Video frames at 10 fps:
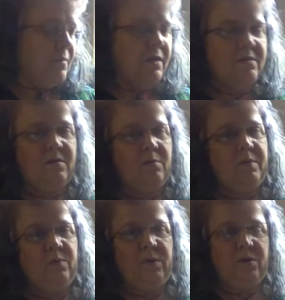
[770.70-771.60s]
might still
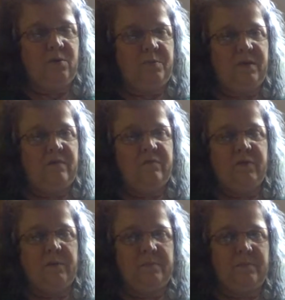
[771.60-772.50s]
be recouping
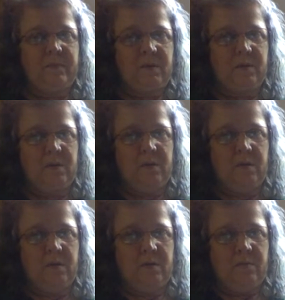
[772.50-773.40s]
from
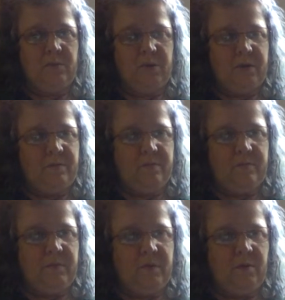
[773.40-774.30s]
Brooke,
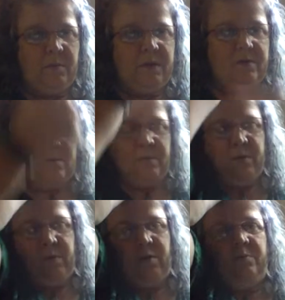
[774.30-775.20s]
you know, might still be
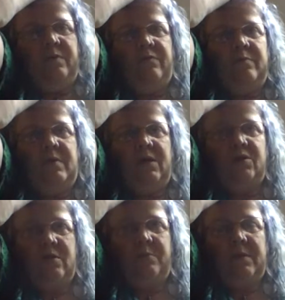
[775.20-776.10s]
recouping from
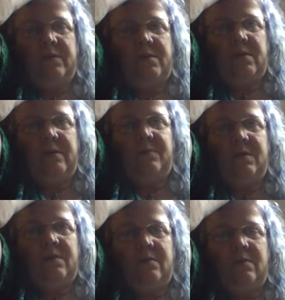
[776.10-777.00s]
catching up on the sleep
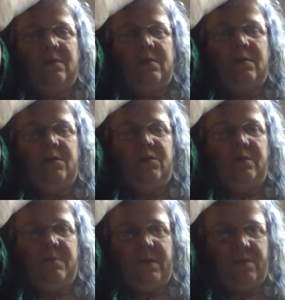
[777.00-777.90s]
that she
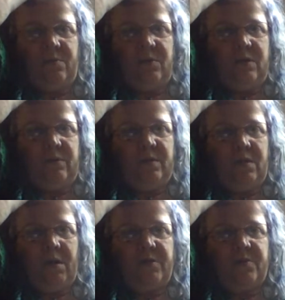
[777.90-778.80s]
missed when she was in
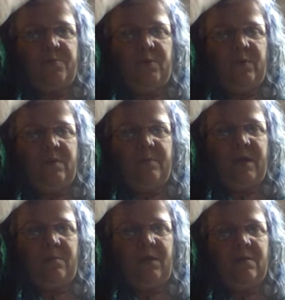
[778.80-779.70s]
the hospital with the
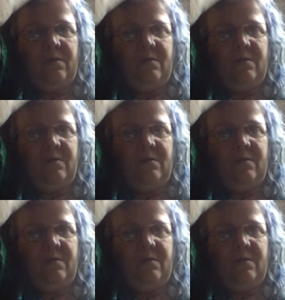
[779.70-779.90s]
baby.